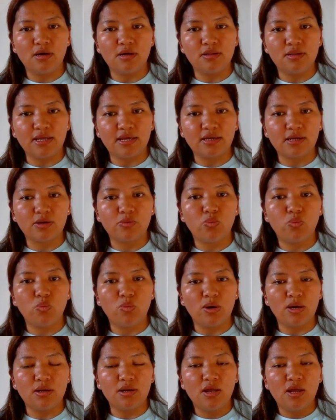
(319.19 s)
like
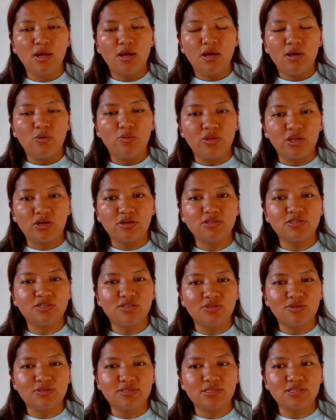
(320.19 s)
what the
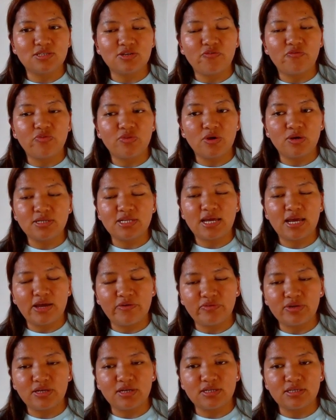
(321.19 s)
consequences of not
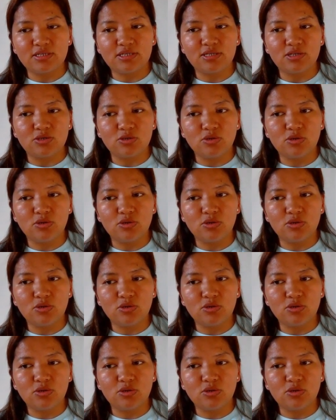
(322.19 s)
having it,